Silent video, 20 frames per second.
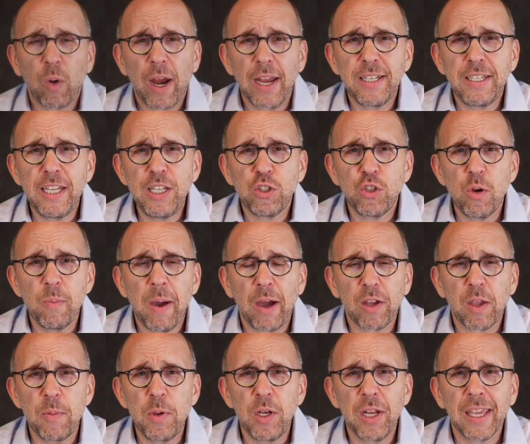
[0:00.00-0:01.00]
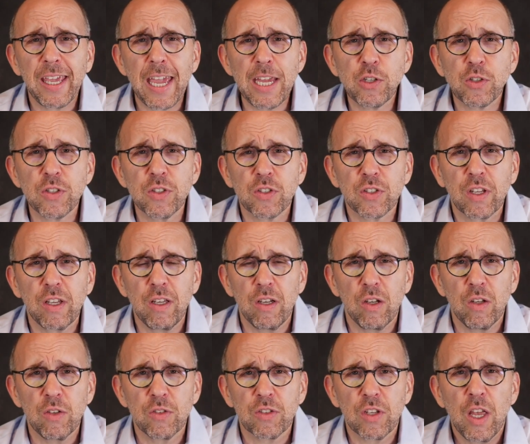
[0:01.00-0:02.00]
where I teach you about communication
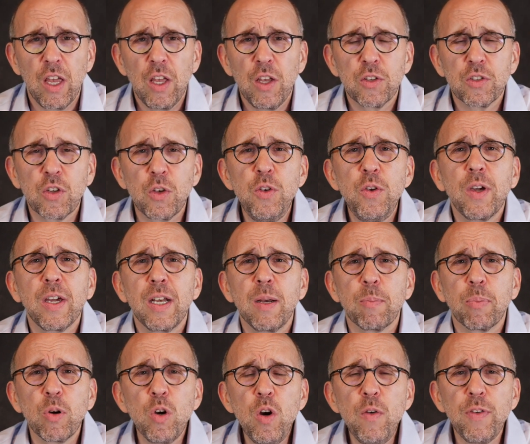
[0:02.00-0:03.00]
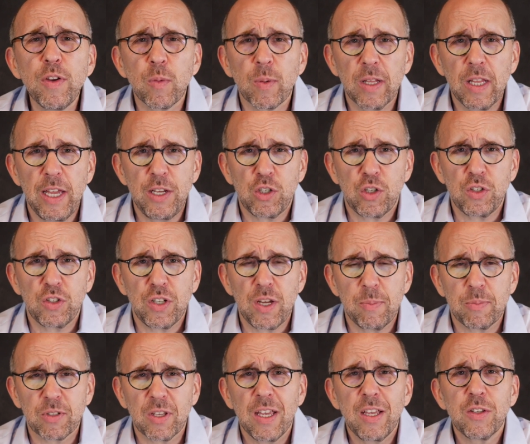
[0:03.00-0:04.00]
skills so you can improve your
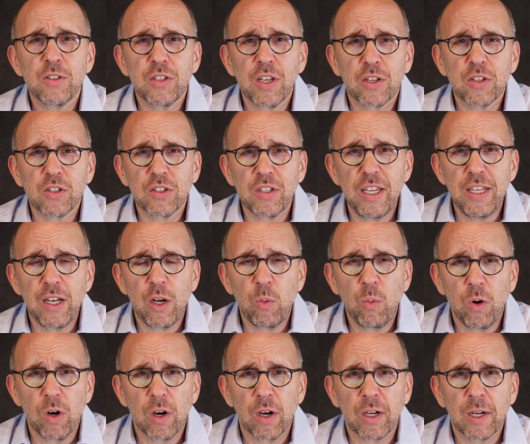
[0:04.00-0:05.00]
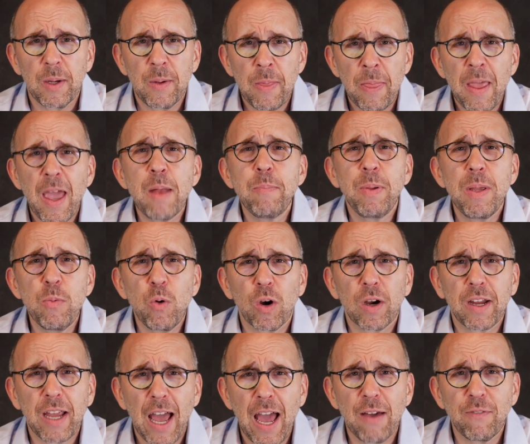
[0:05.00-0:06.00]
relationships, succeed at work, and be
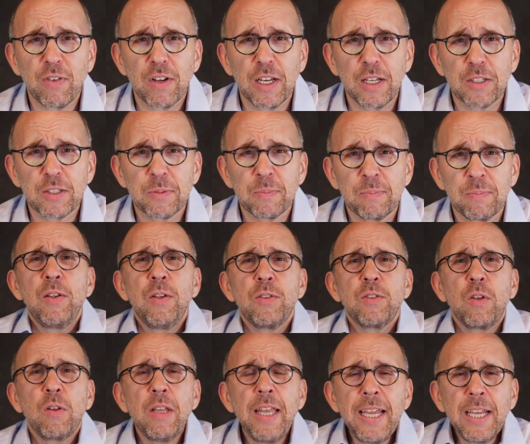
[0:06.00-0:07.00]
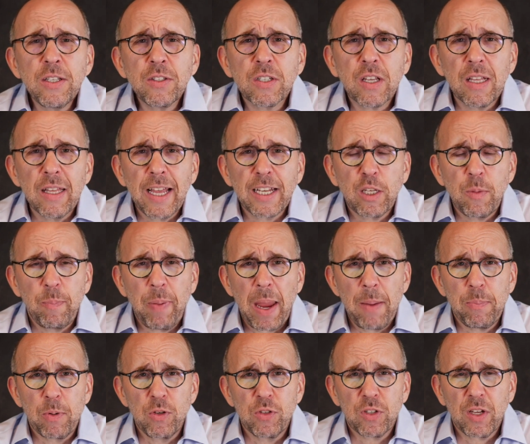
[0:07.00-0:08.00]
more confident. So Lincoln's collected
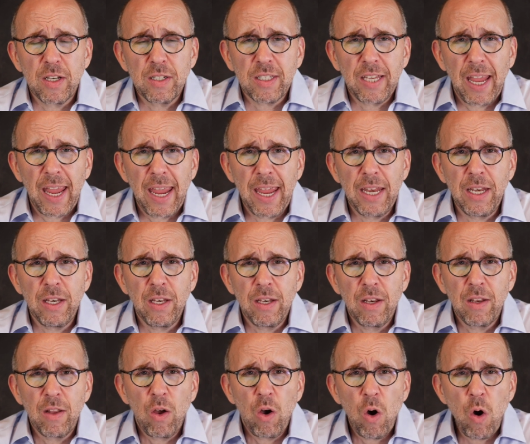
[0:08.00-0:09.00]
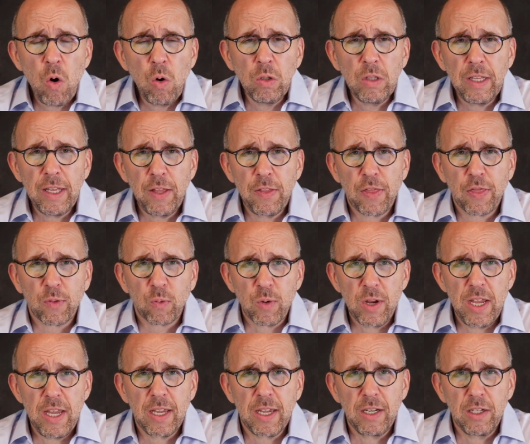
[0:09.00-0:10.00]
papers contain only
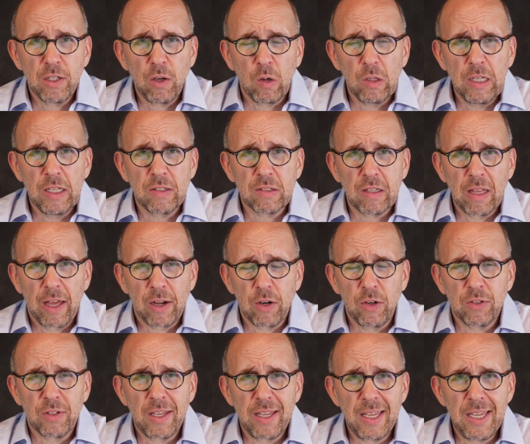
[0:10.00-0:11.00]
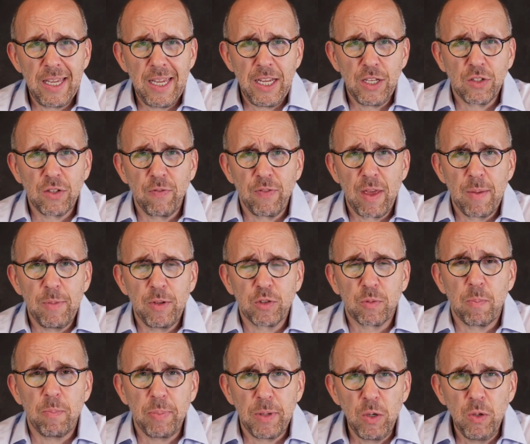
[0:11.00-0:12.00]
3 condolence letters. Each of them
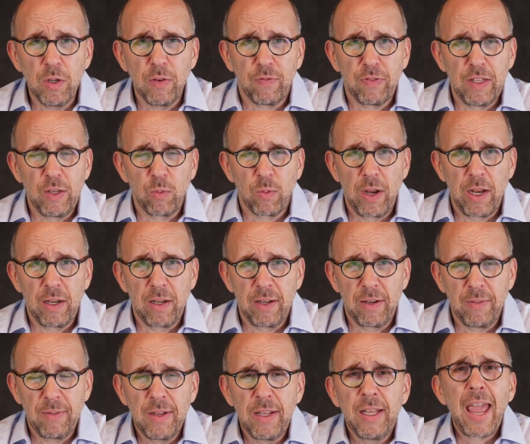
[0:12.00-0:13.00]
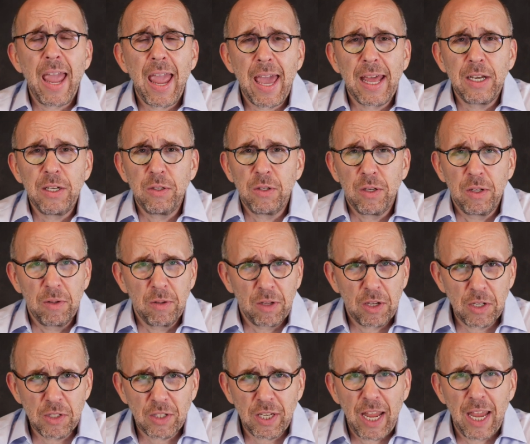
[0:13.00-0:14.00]
is beautifully written and
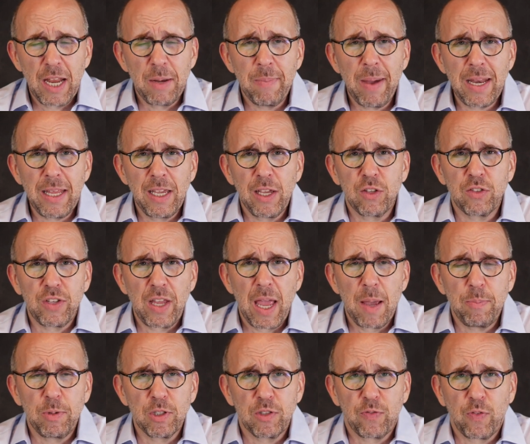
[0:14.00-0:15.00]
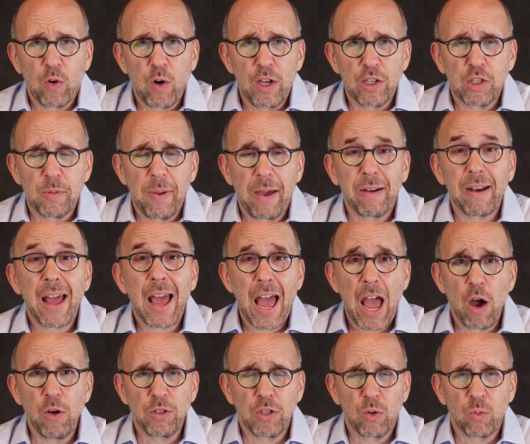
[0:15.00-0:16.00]
contain many examples for us about
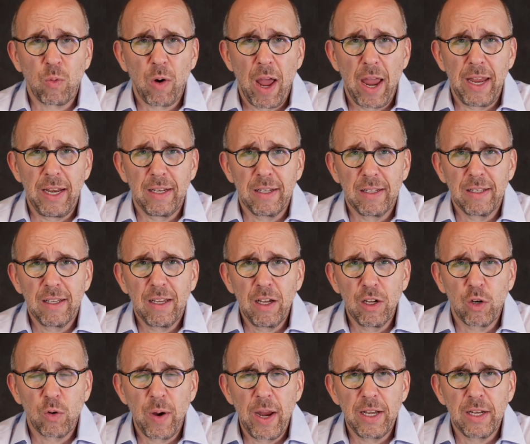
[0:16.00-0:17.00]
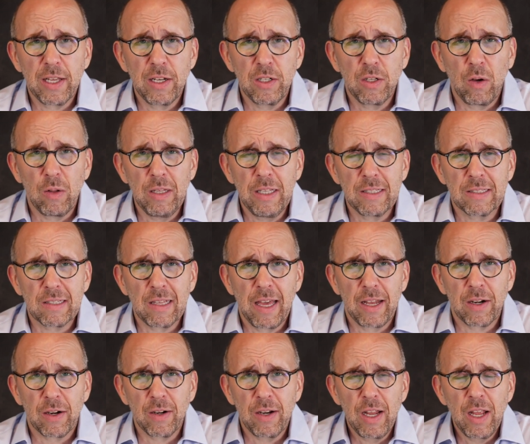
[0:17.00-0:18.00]
how to write a great condolence
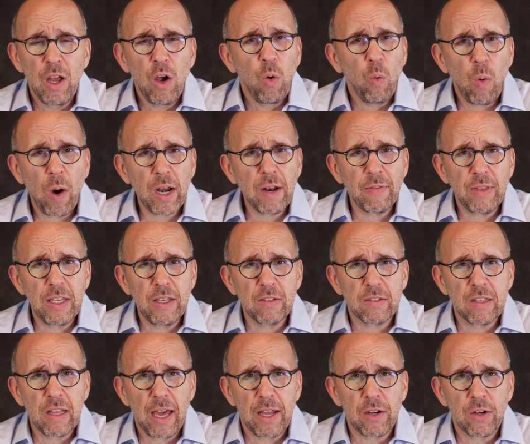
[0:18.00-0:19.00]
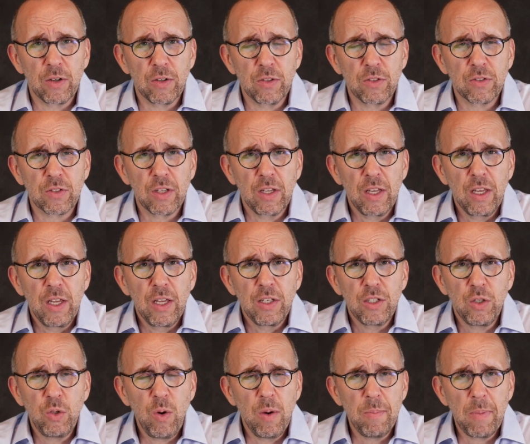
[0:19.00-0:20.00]
letter. One of these letters,
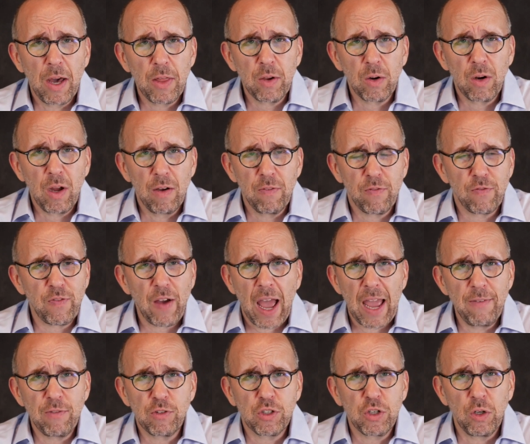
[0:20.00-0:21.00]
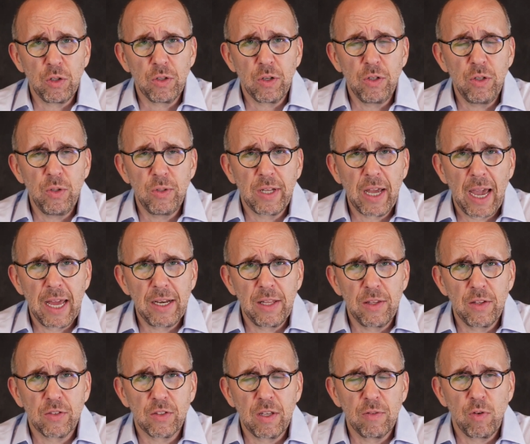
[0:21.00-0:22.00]
to a mother of 5 children who died
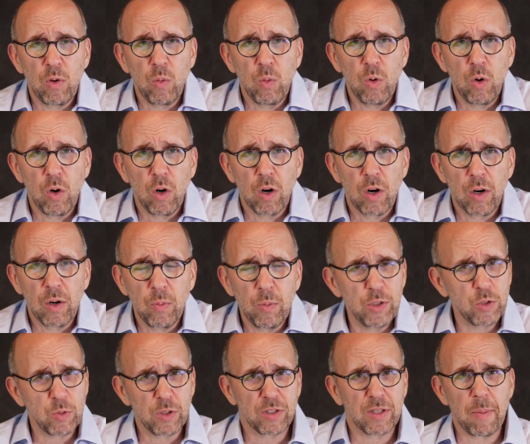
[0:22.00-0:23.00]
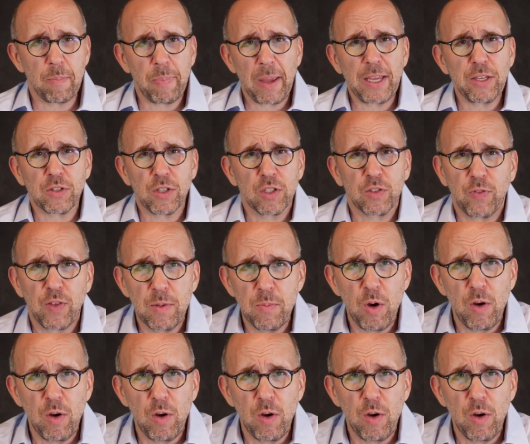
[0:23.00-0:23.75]
in the Civil War, which was the basis for the